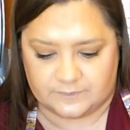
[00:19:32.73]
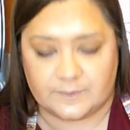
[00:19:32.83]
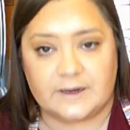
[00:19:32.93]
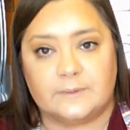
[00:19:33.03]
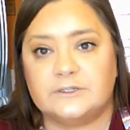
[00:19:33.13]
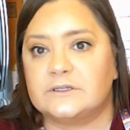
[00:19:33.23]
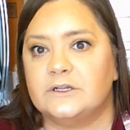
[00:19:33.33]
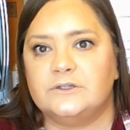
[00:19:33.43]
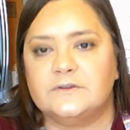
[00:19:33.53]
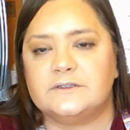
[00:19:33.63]
But I'm just going
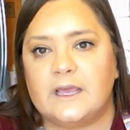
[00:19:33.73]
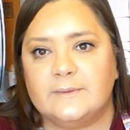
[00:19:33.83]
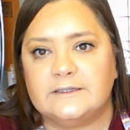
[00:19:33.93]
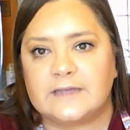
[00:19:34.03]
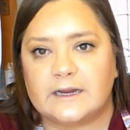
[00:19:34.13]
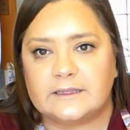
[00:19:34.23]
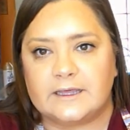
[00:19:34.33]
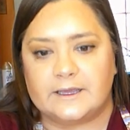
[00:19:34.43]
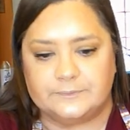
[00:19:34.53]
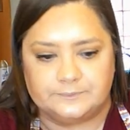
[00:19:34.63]
to do the same exact
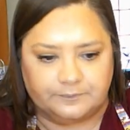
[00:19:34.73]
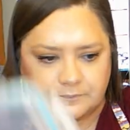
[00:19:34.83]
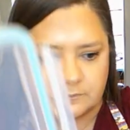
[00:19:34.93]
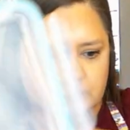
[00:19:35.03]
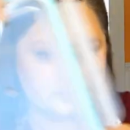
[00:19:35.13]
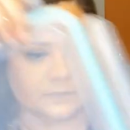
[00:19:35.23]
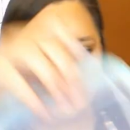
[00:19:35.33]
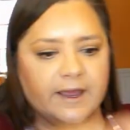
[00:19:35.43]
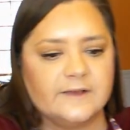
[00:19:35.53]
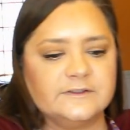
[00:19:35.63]
thing.
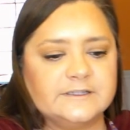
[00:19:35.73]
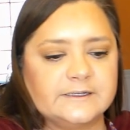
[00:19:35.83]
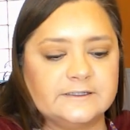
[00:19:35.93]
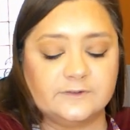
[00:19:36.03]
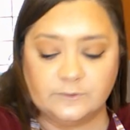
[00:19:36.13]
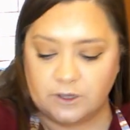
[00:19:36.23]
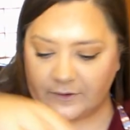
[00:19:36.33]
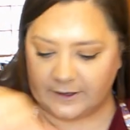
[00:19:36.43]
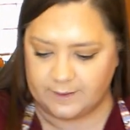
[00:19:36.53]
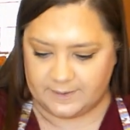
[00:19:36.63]
I have 6 of them
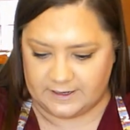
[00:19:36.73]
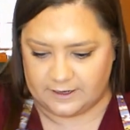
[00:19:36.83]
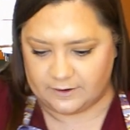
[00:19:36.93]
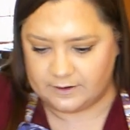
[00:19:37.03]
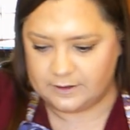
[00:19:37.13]
loaded up in here.